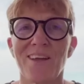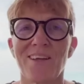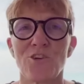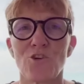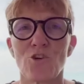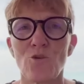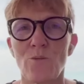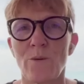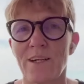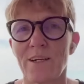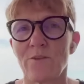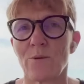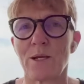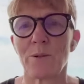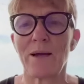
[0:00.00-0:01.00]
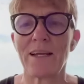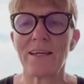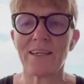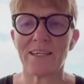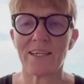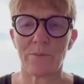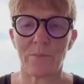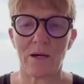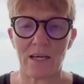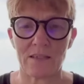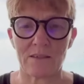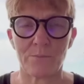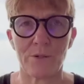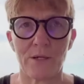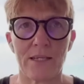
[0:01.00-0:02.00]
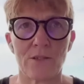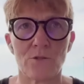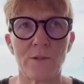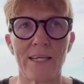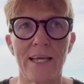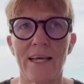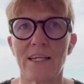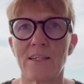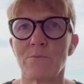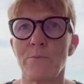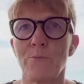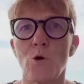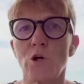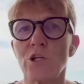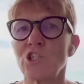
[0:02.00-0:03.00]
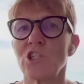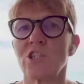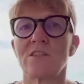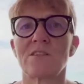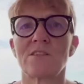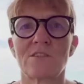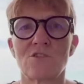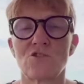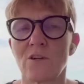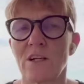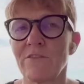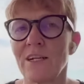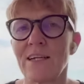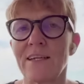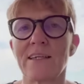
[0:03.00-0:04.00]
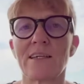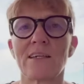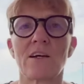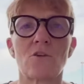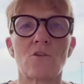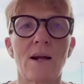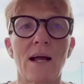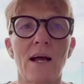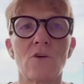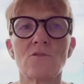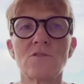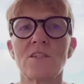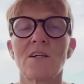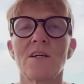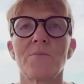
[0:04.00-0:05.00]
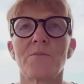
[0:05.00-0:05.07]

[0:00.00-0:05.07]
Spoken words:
you know, when money came up and we had merchants traveling around.